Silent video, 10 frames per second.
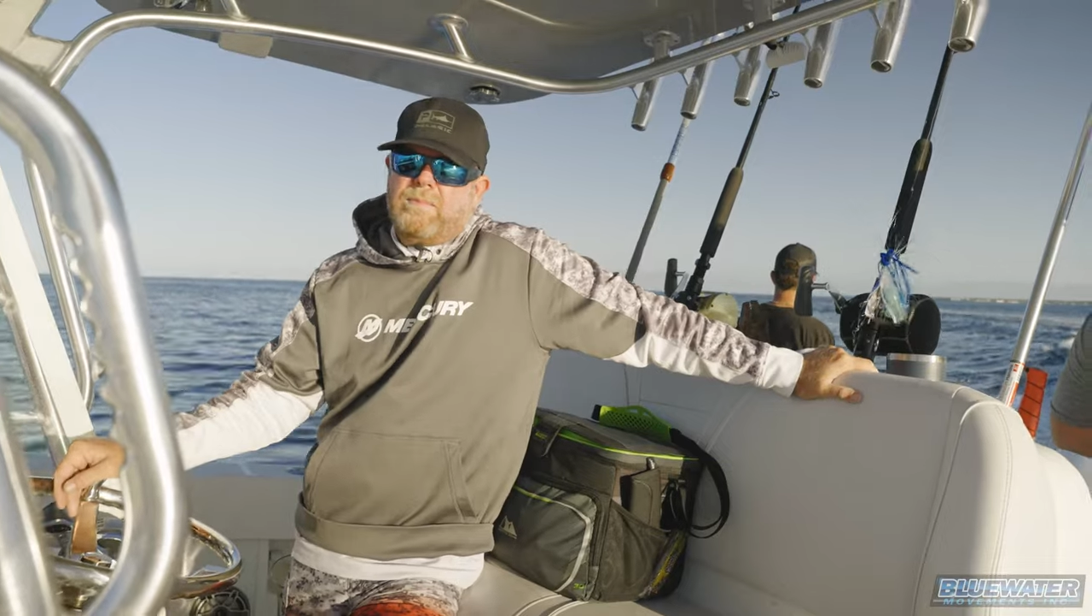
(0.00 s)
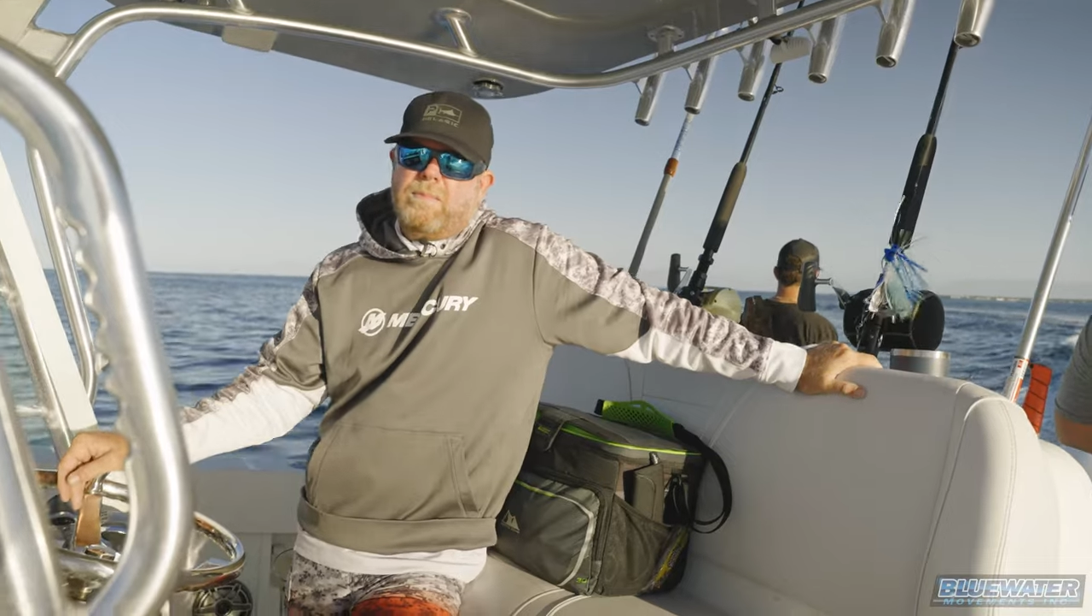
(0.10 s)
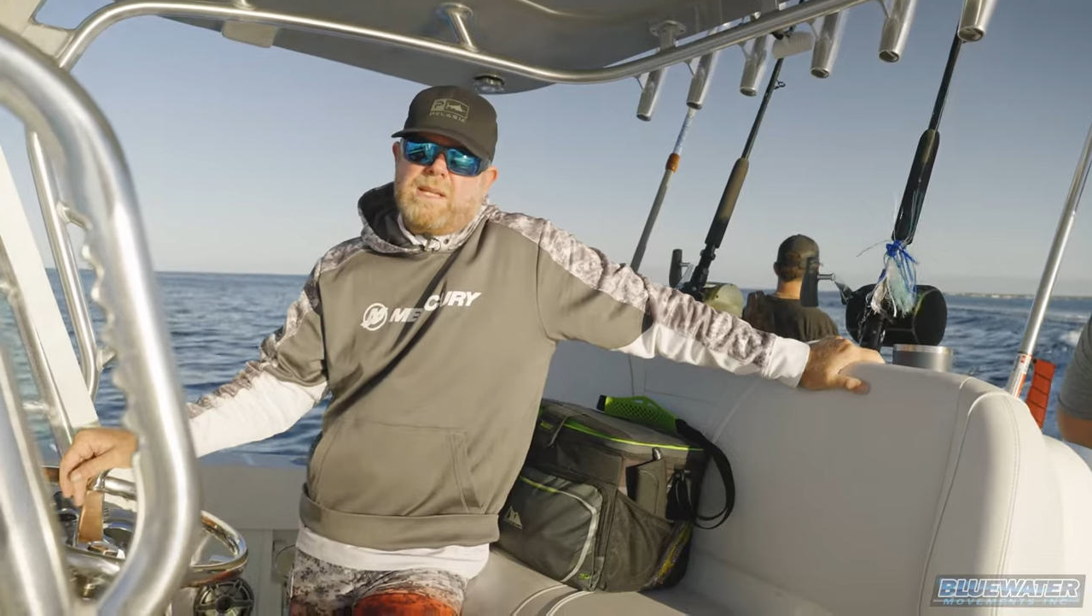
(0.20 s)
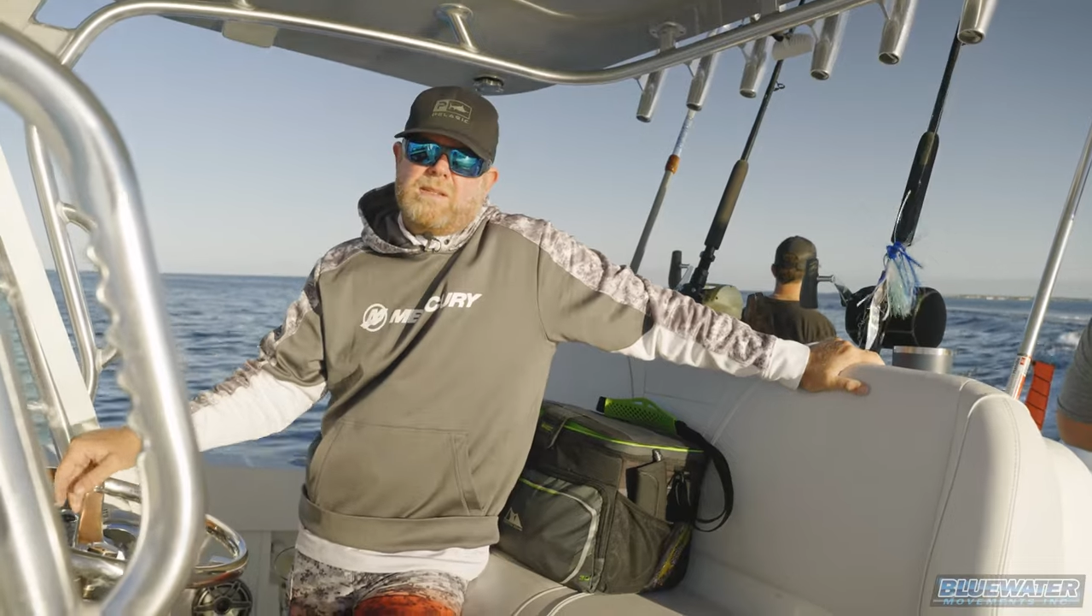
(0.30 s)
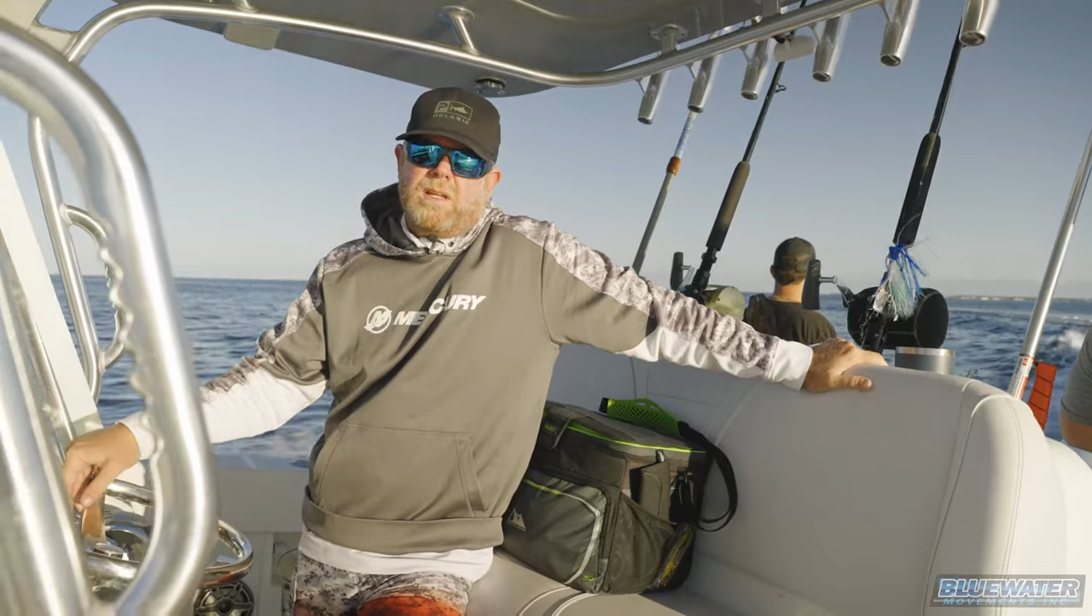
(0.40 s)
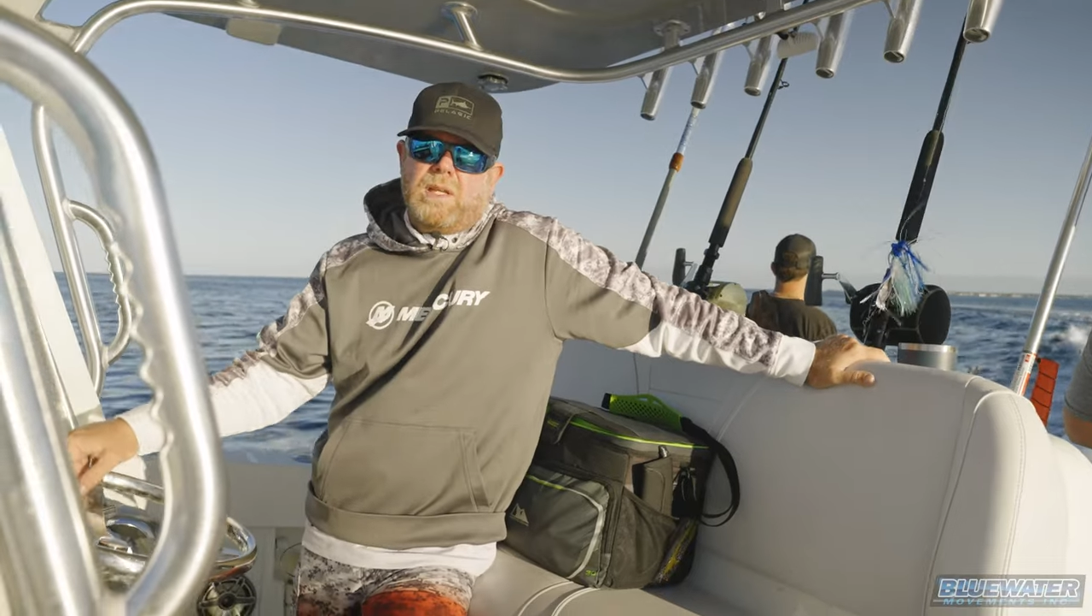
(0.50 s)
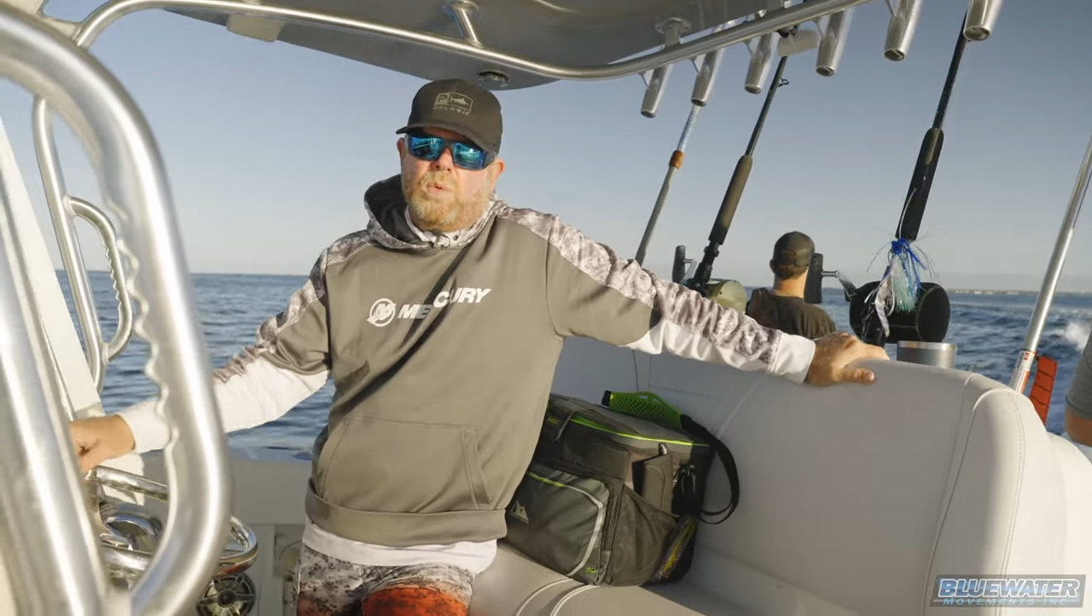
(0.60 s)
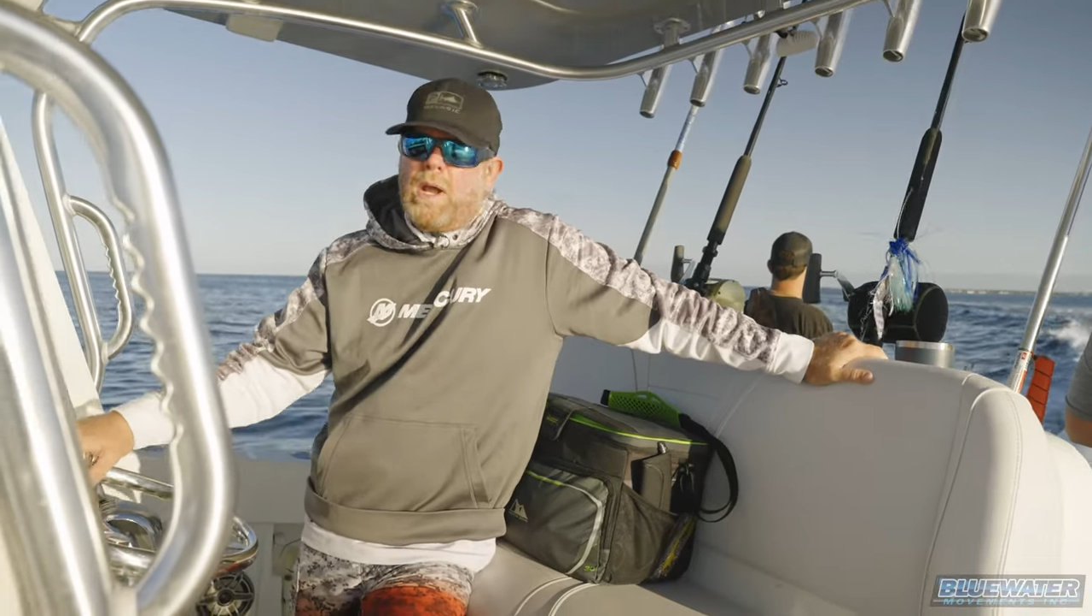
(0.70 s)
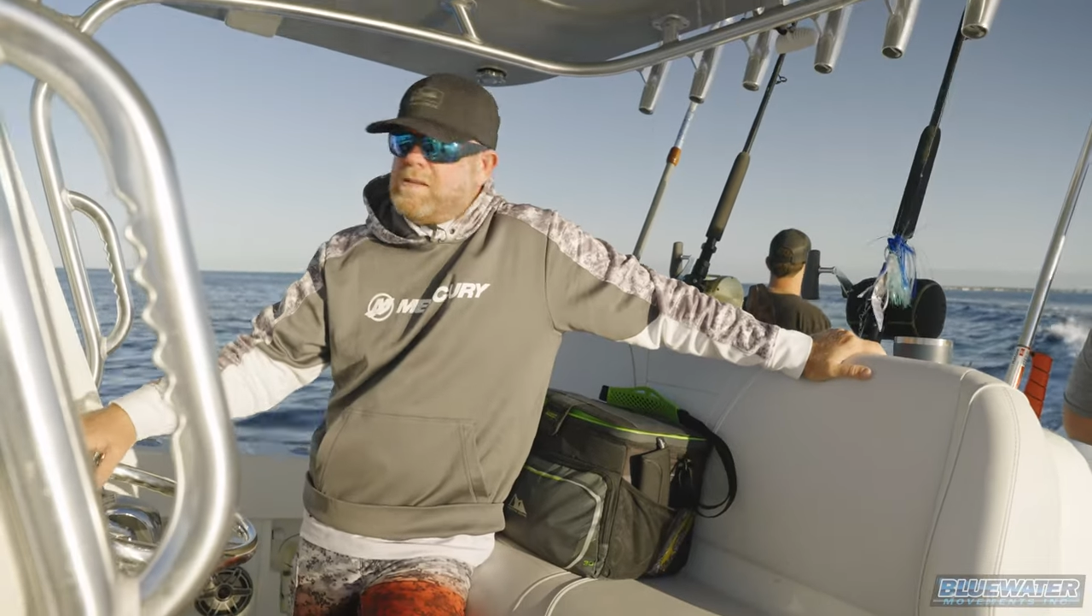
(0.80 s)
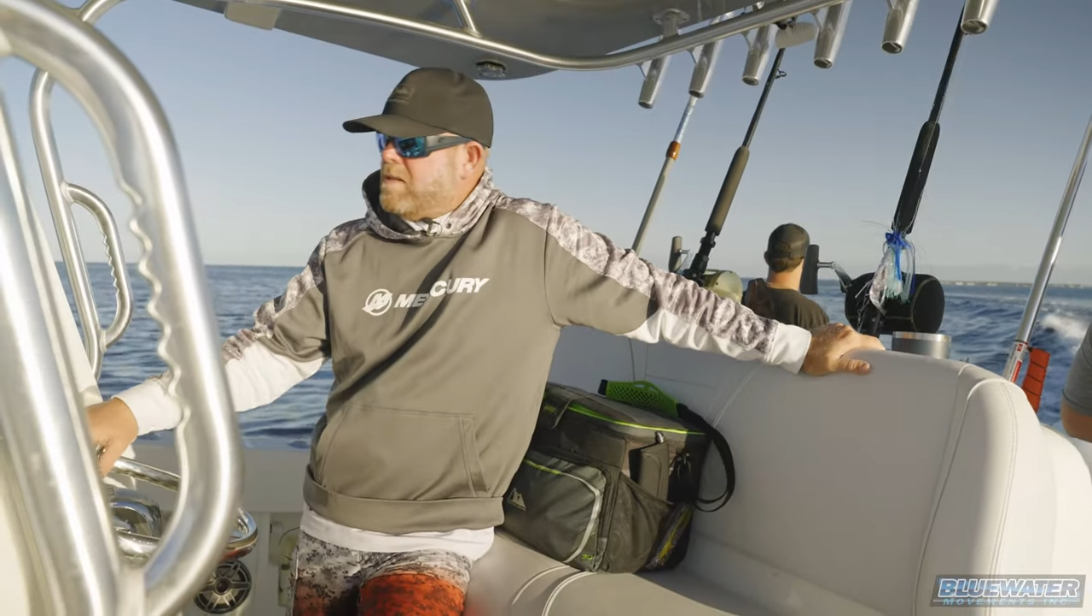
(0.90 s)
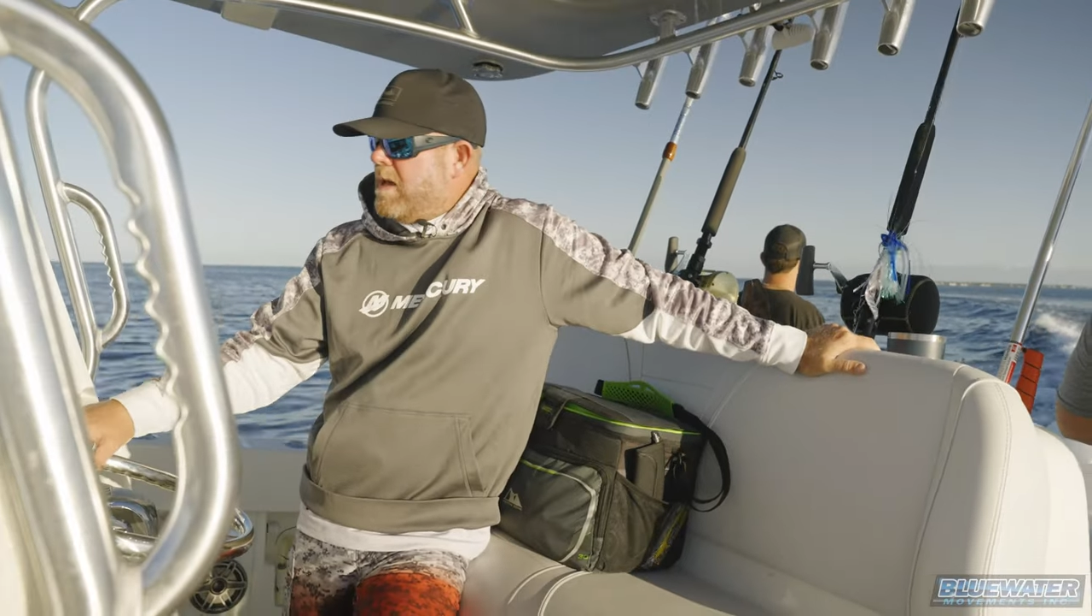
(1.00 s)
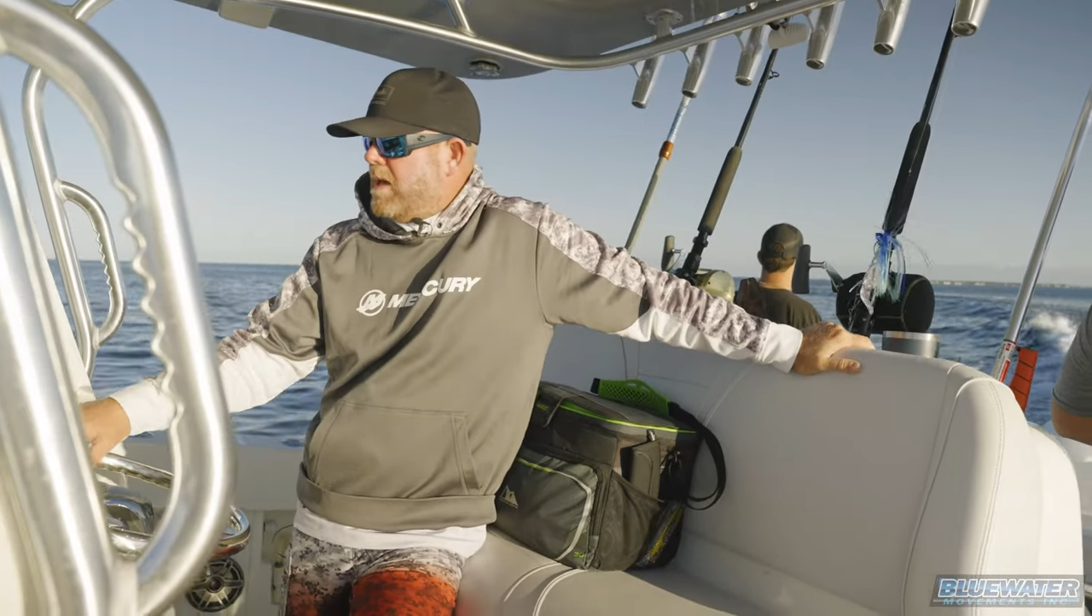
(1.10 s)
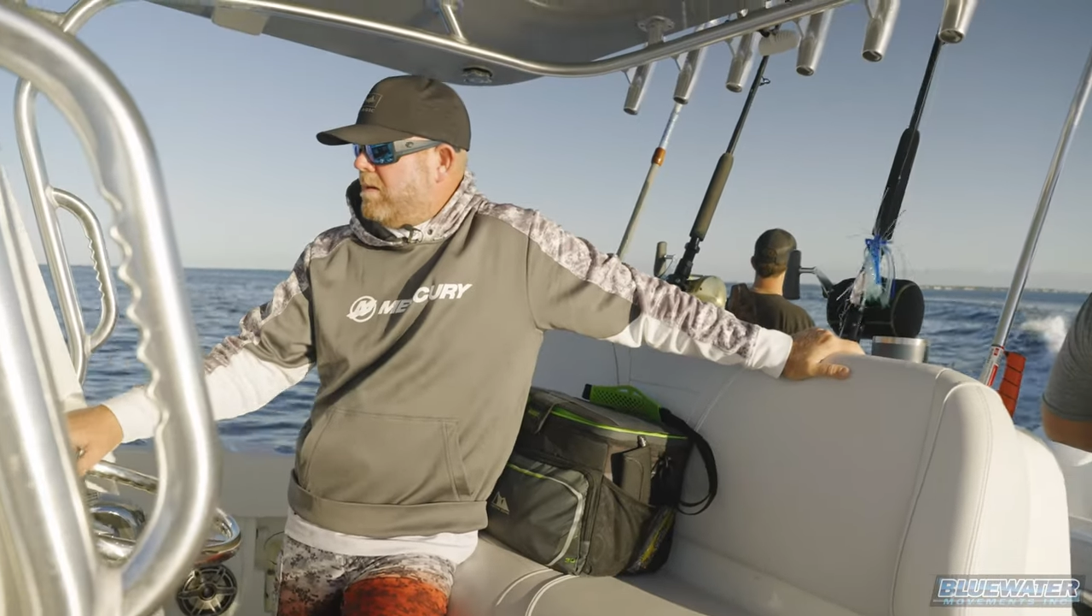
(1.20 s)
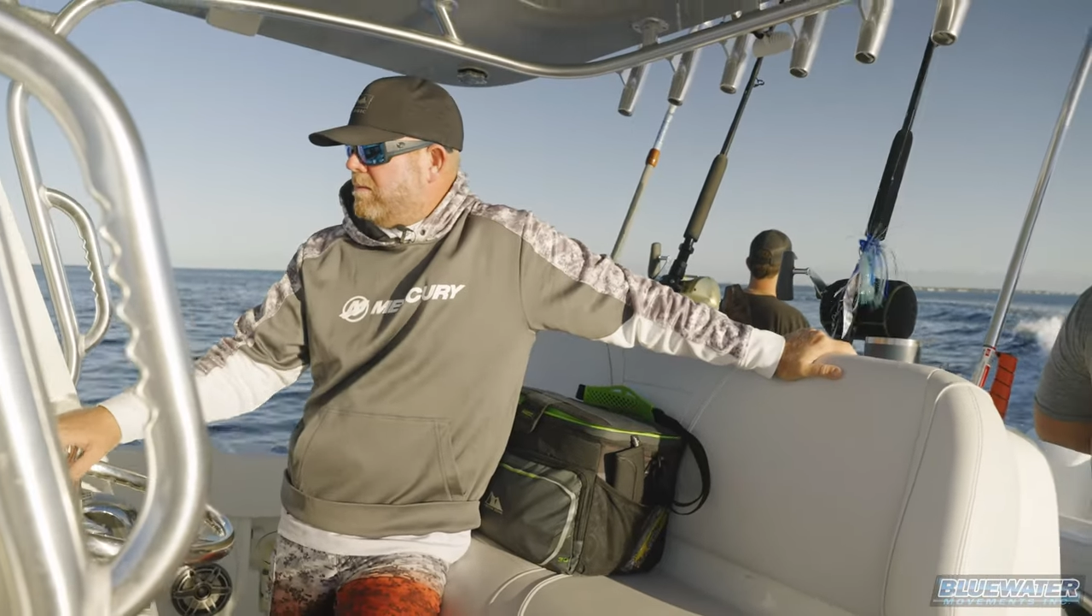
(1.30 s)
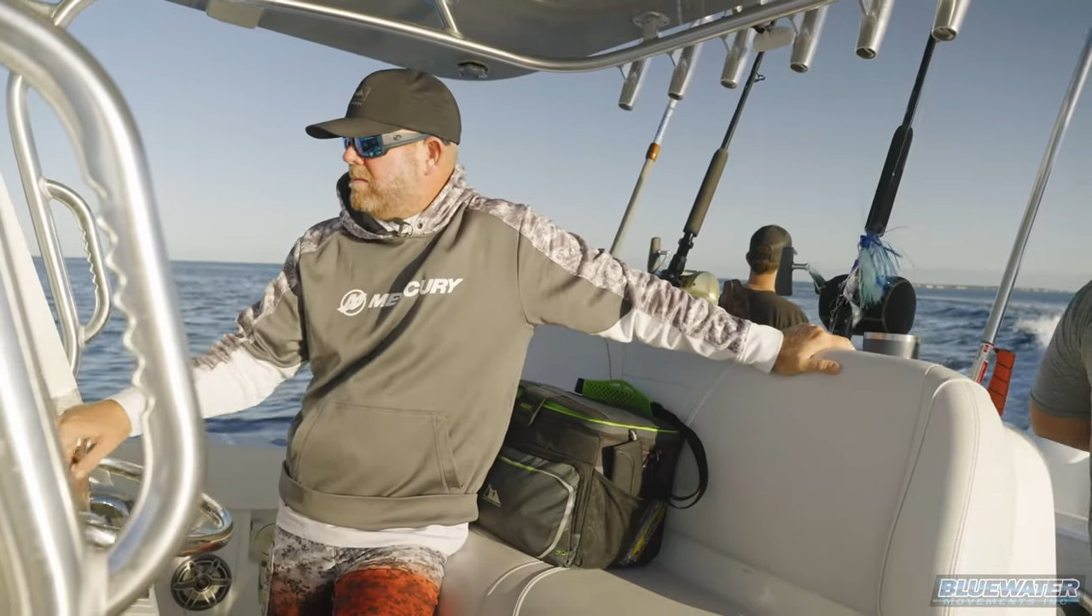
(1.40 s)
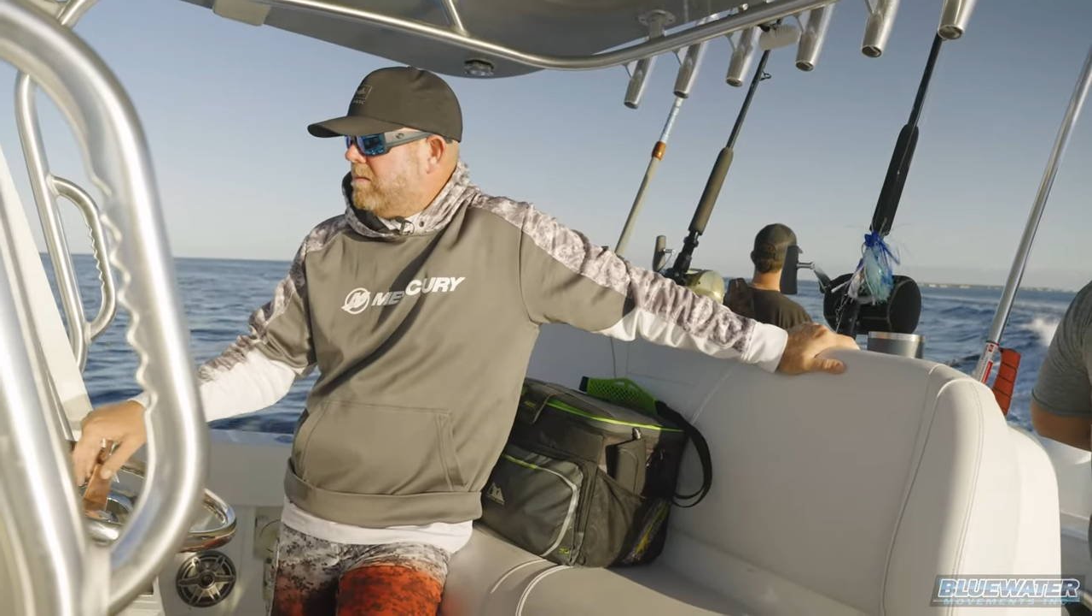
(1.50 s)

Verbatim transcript: basically West End,